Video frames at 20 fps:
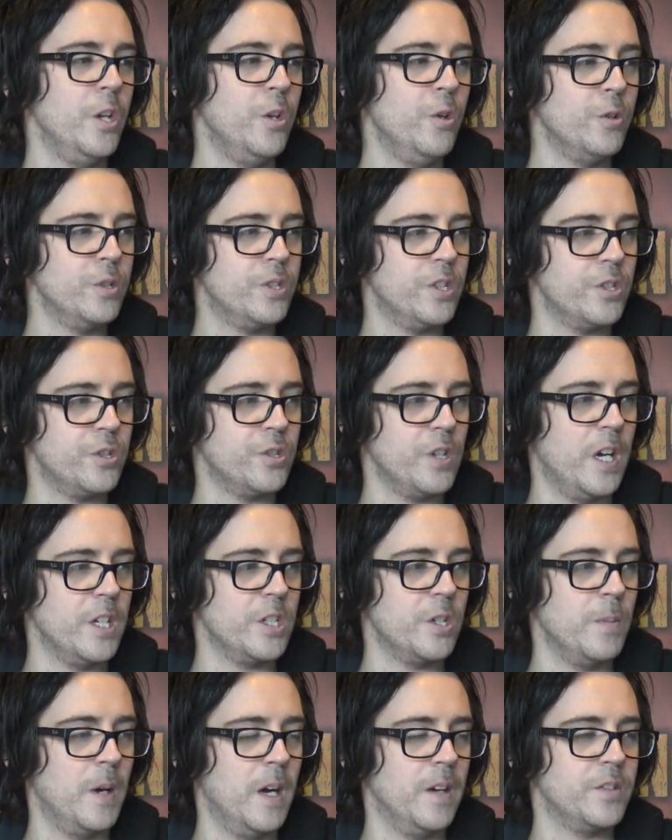Use the
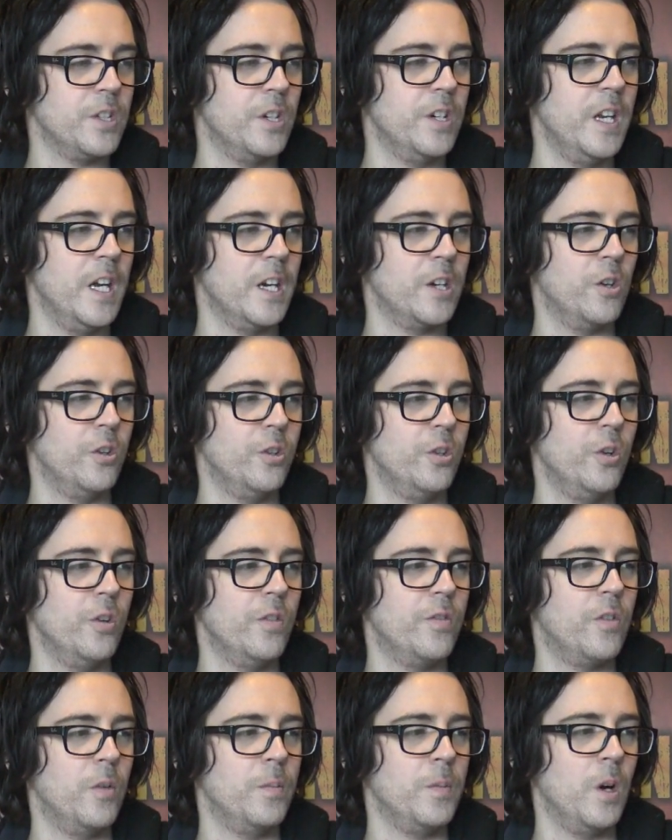stratagem after a Necron
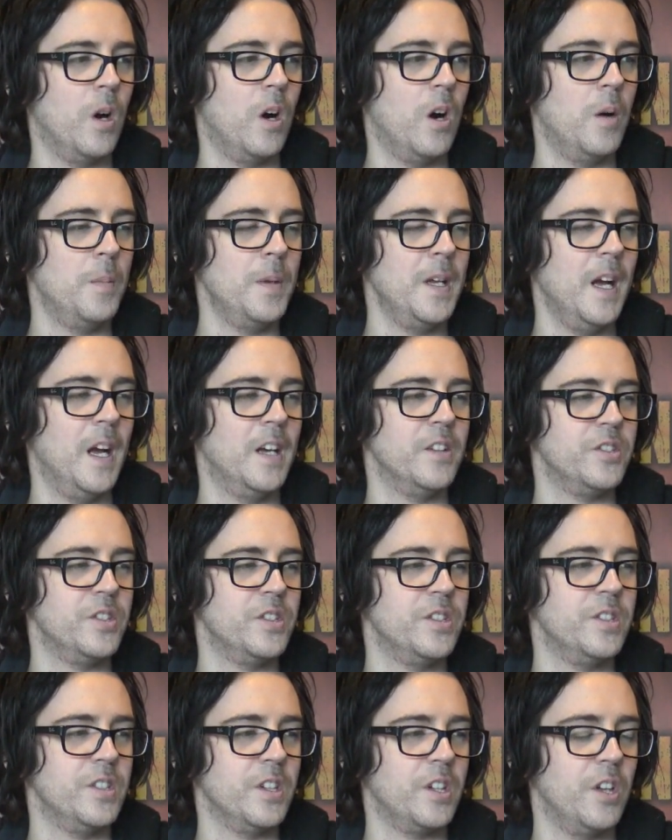unit from your army
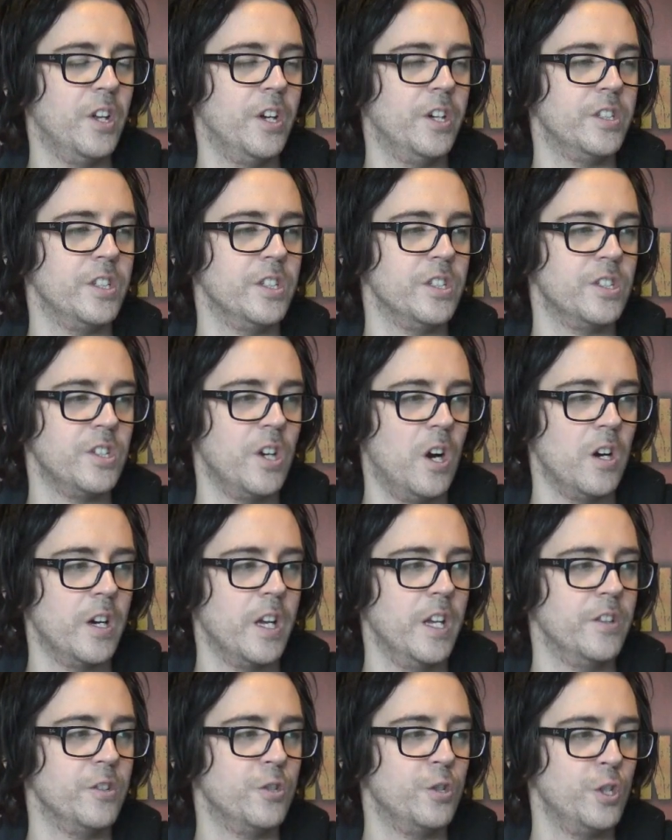has declared its
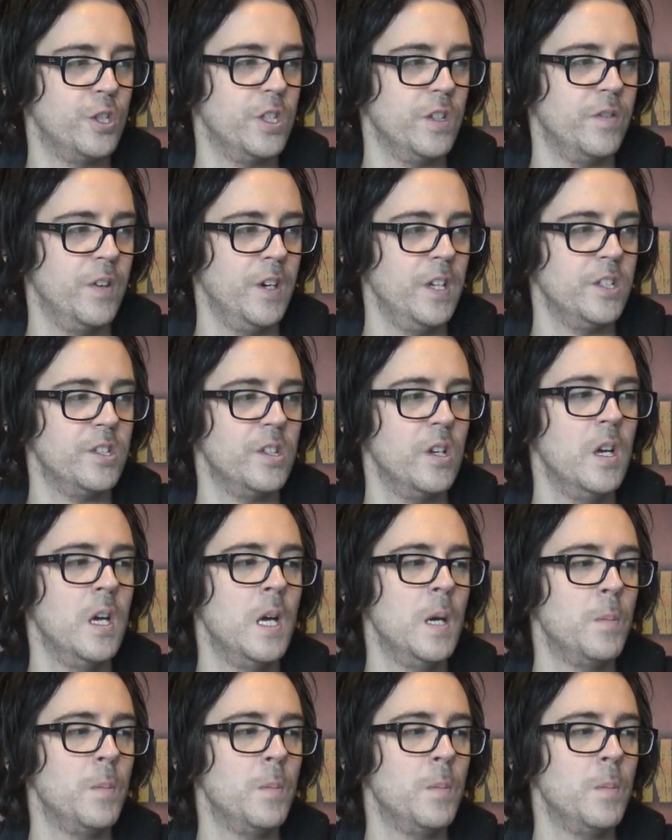target in the shooting phase,